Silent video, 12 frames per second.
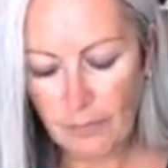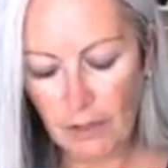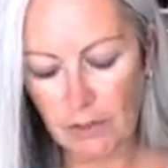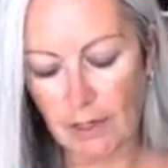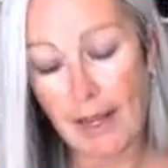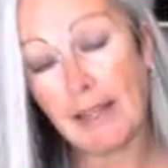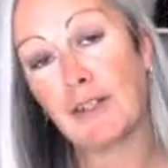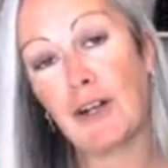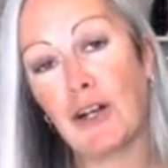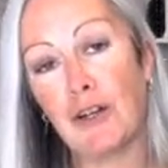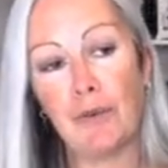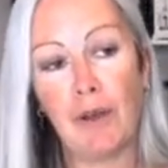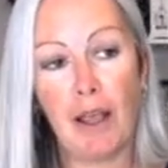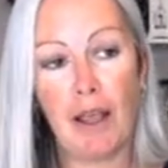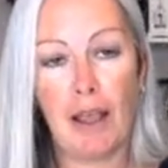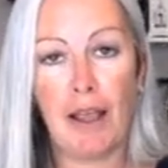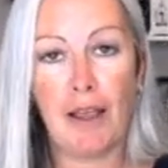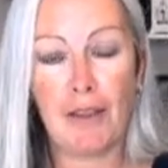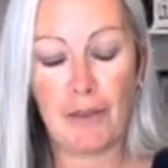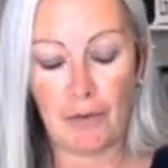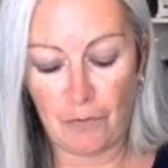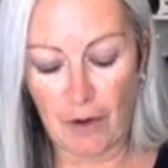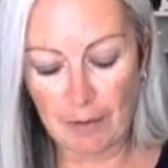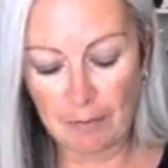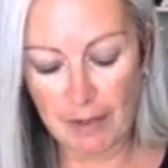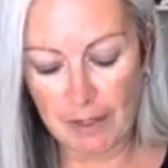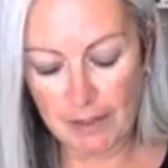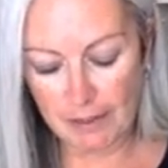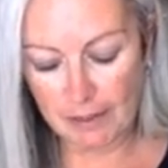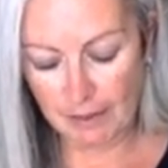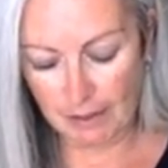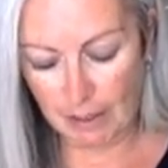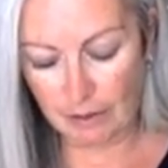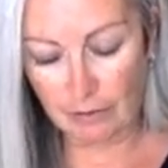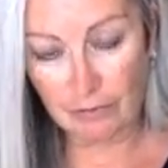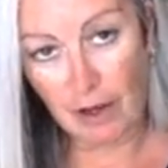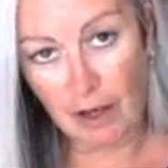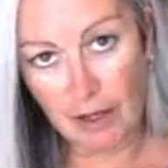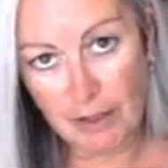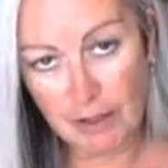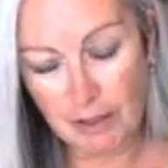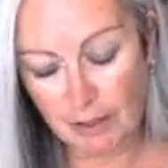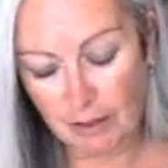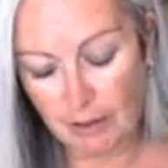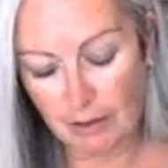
So let's glue the frame pieces together first,